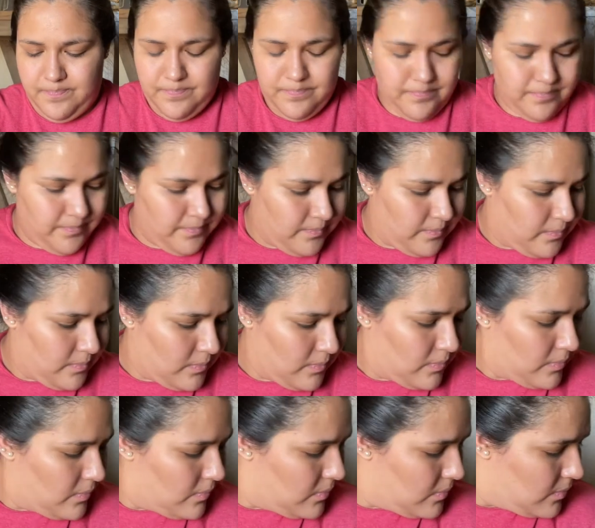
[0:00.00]

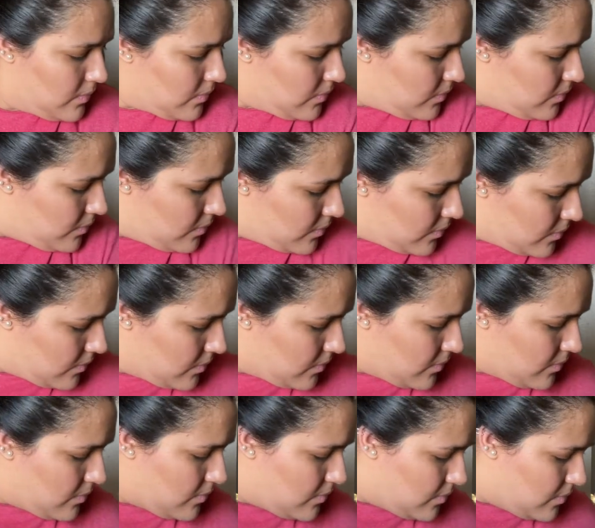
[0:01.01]

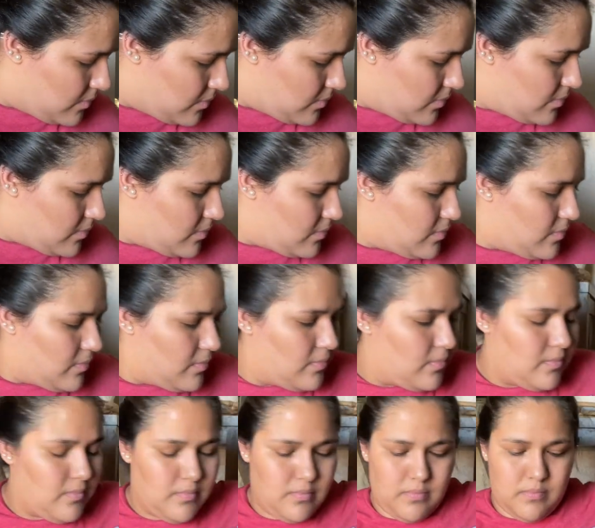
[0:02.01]

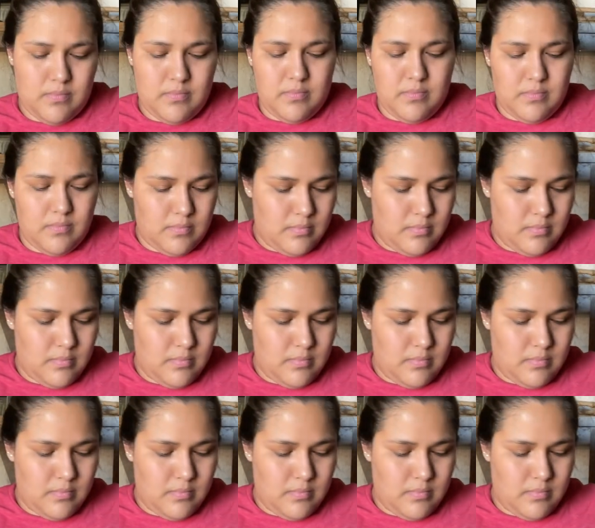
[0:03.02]
(no one is talking)